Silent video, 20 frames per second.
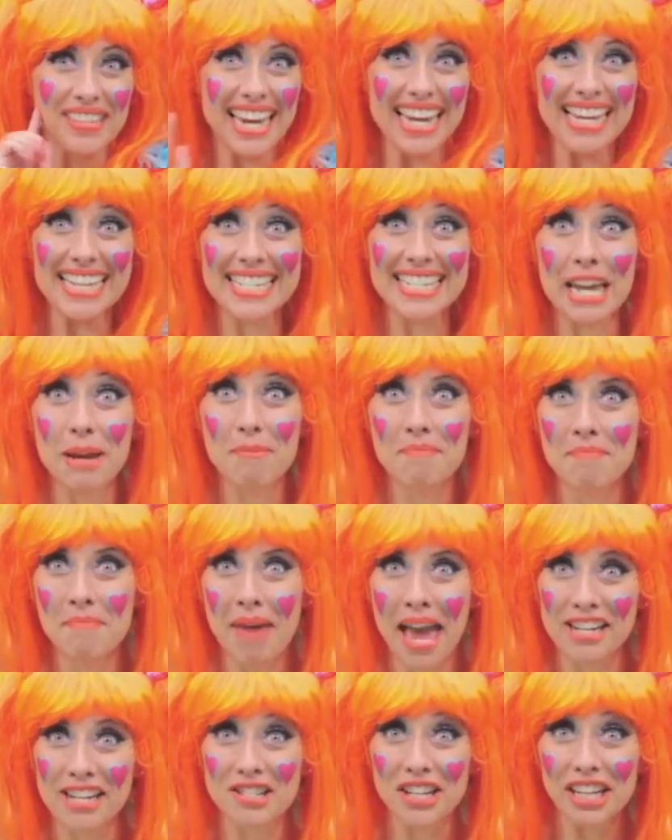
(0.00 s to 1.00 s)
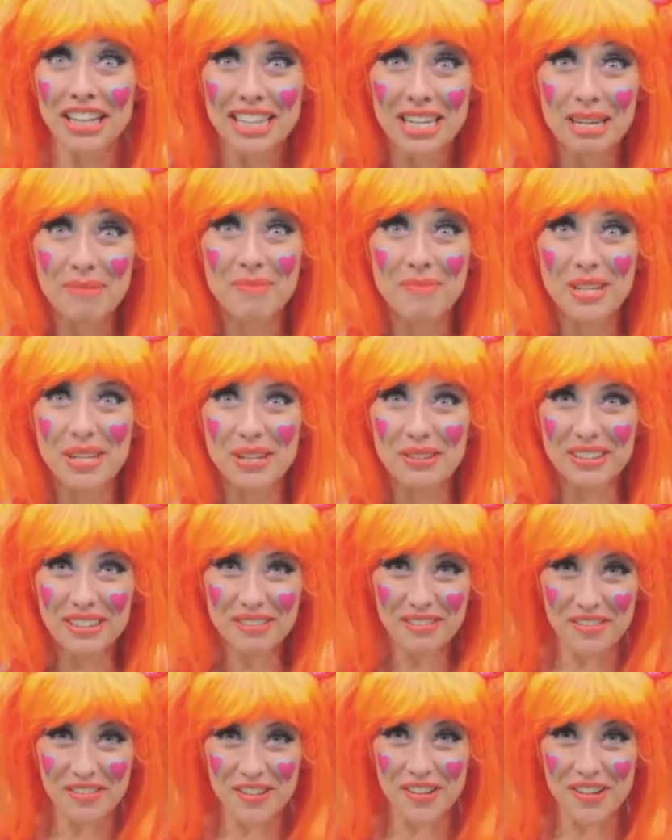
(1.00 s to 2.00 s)
is it magically
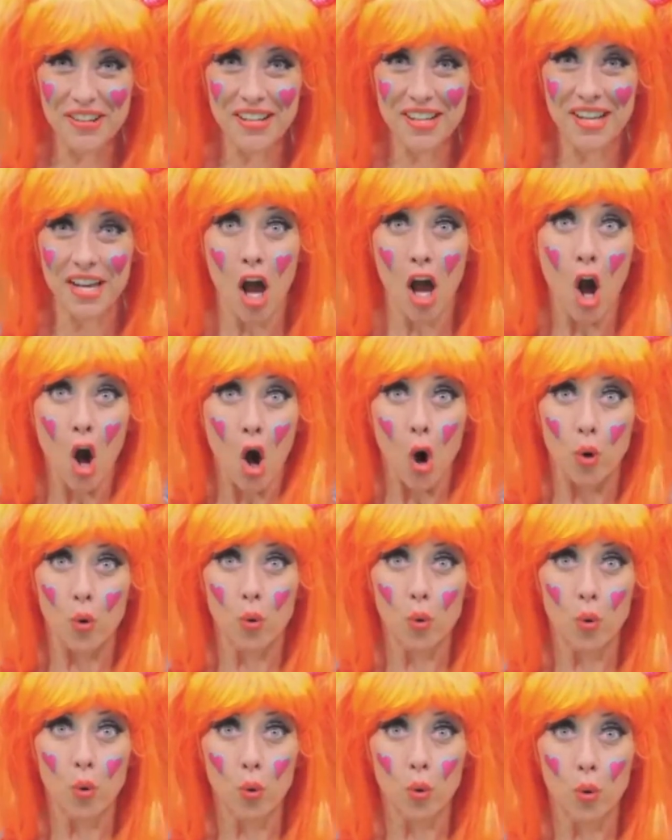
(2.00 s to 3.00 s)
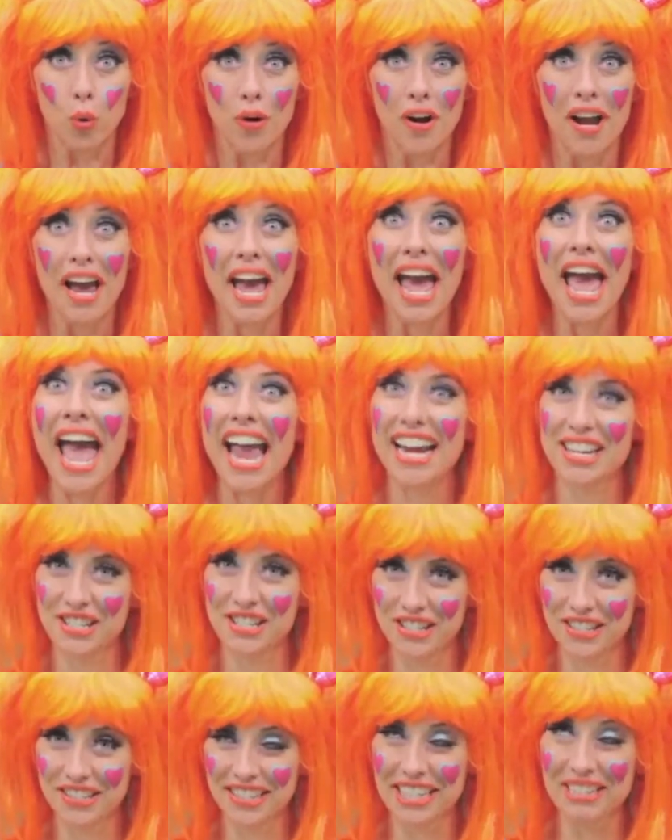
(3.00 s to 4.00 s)
beautiful? Ooh,
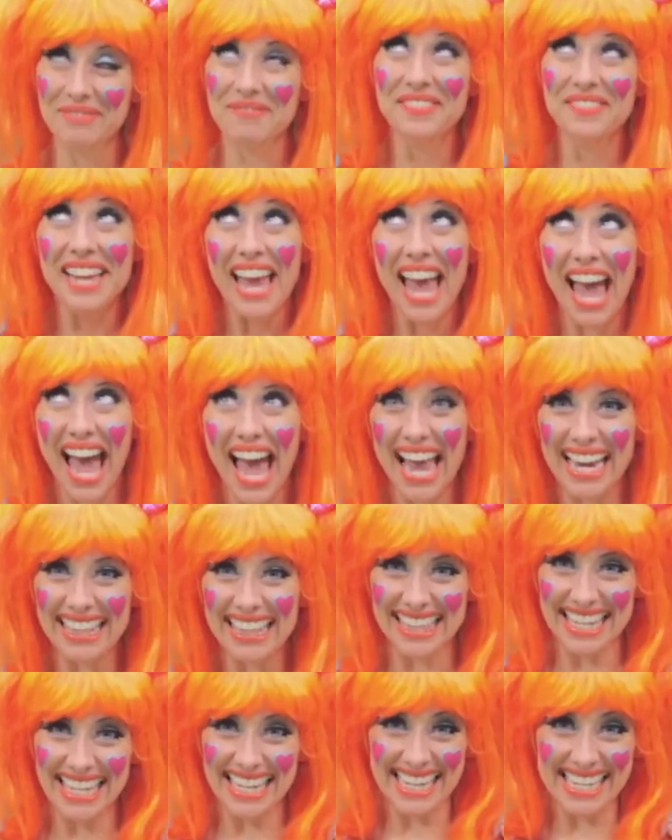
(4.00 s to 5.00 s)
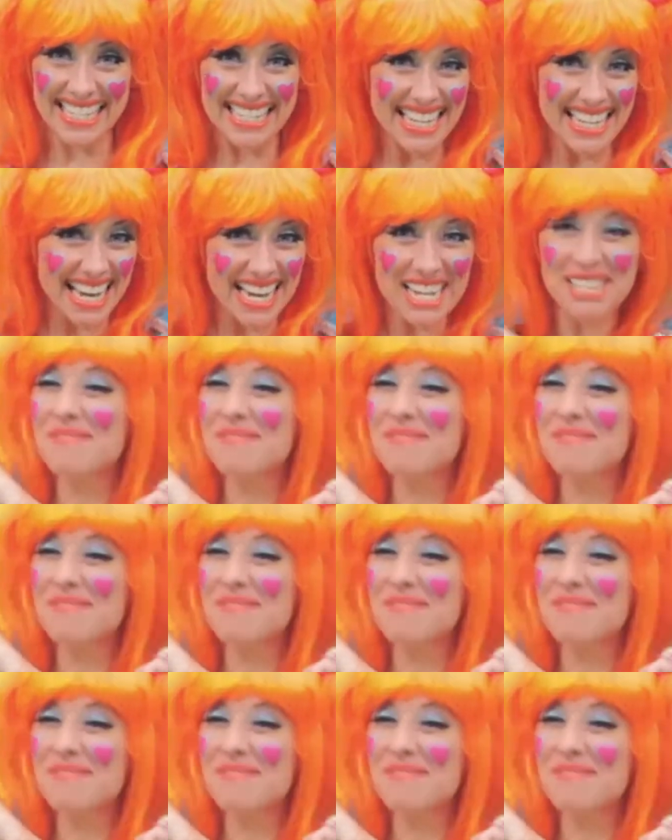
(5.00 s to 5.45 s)
actually, I think it's a